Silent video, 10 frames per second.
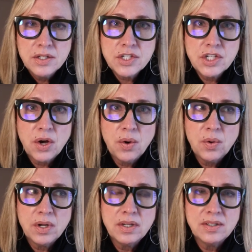the
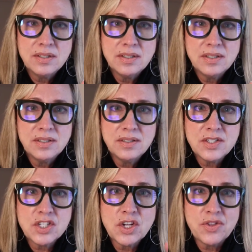
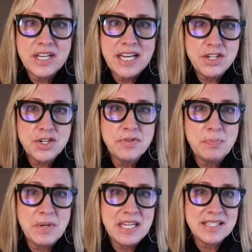nature of the
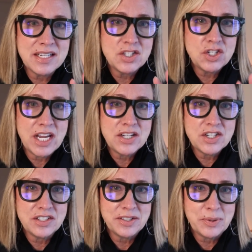beast has changed a
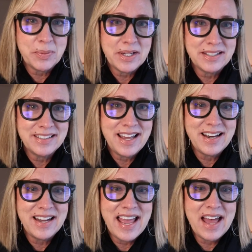little bit, and
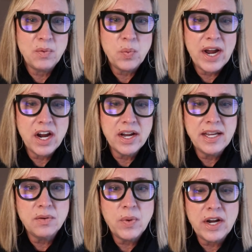where
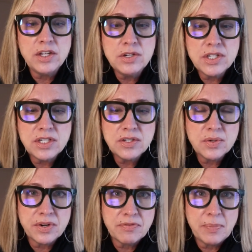it used to
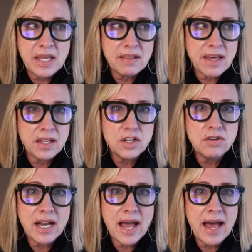sort of be that you
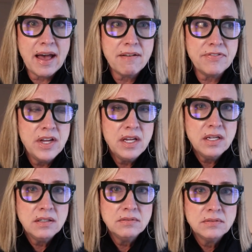could have
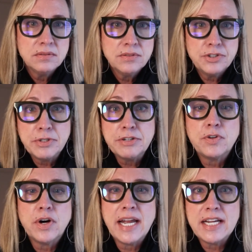three or
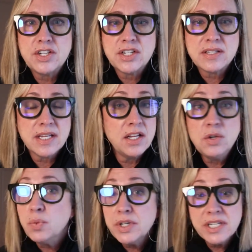four agents and you
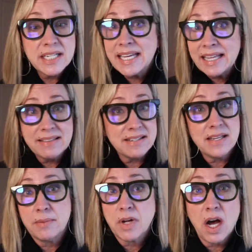wouldn't get the
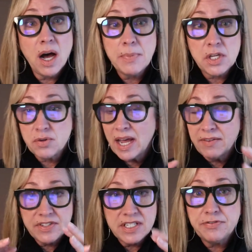same copy, you'd
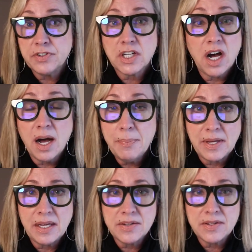have different
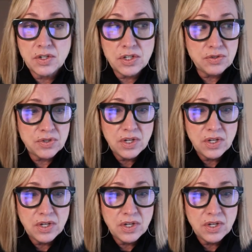copy, so you'd